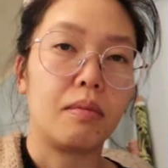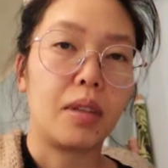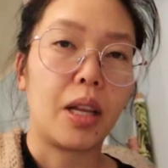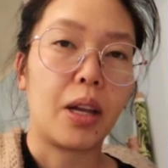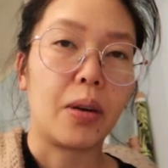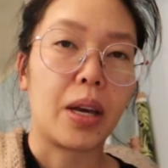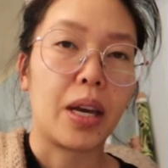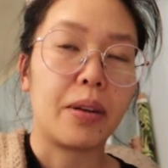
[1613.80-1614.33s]

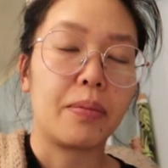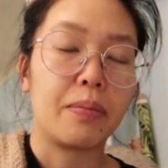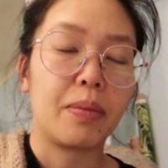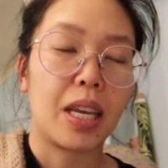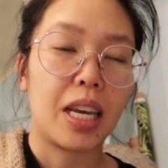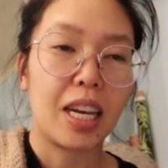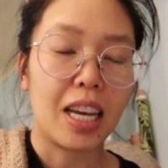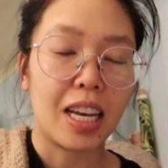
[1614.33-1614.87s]
Hello again.
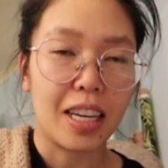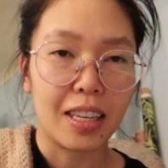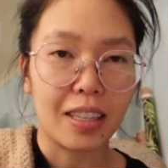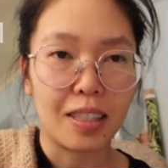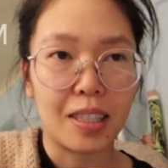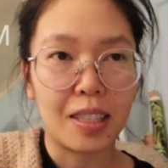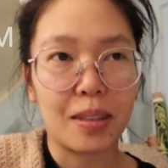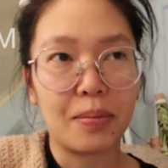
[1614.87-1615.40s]
It
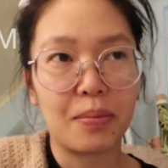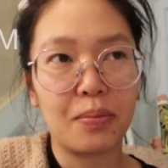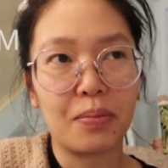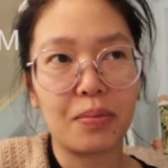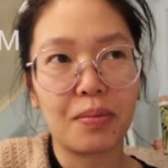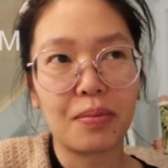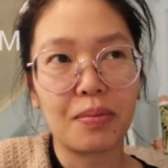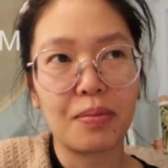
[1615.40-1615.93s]
is
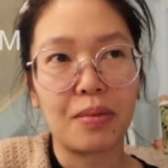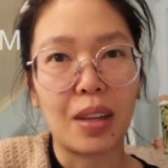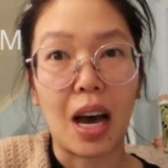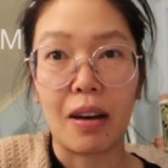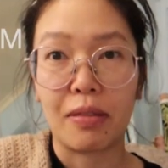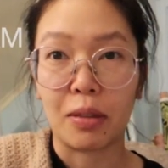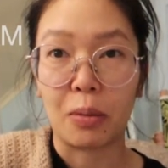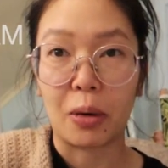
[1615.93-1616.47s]

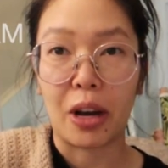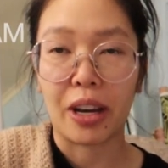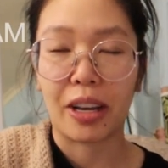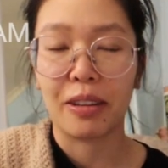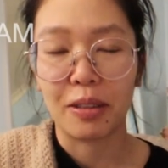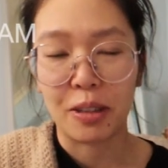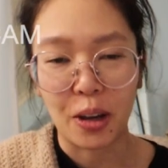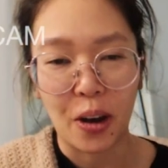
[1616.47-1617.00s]
after
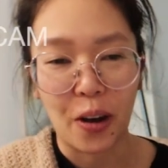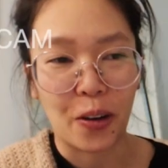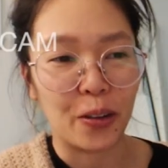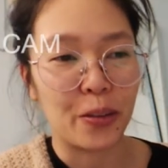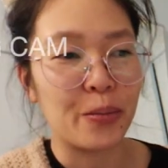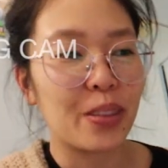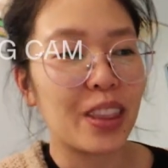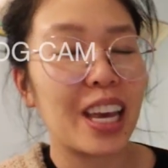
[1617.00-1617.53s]
work,
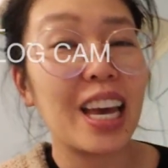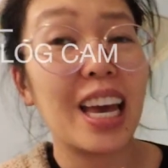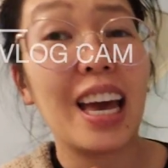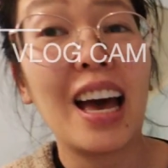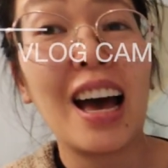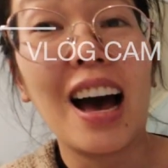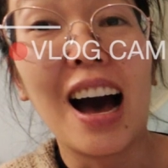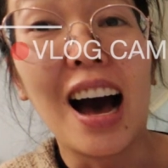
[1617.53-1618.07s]
so
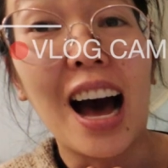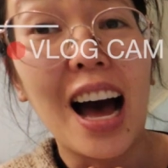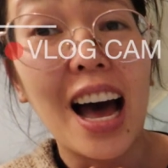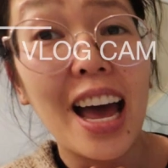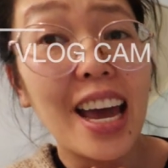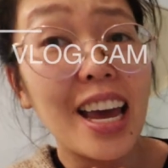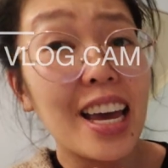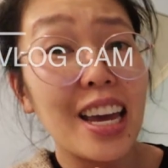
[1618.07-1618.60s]

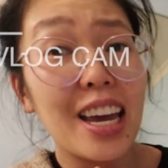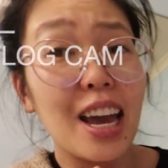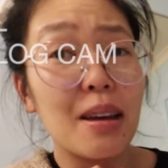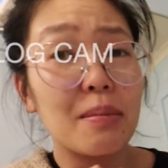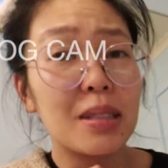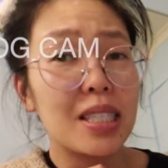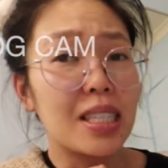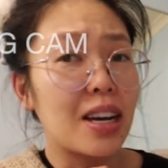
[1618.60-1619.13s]
I
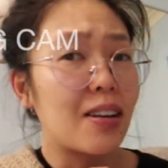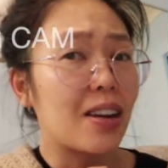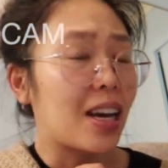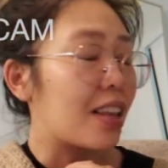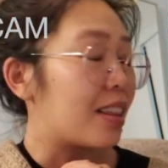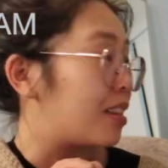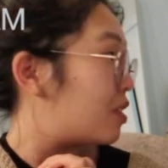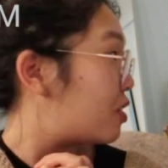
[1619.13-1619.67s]
am staring
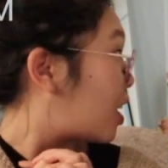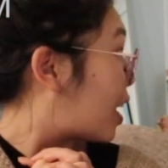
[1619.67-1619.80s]
at this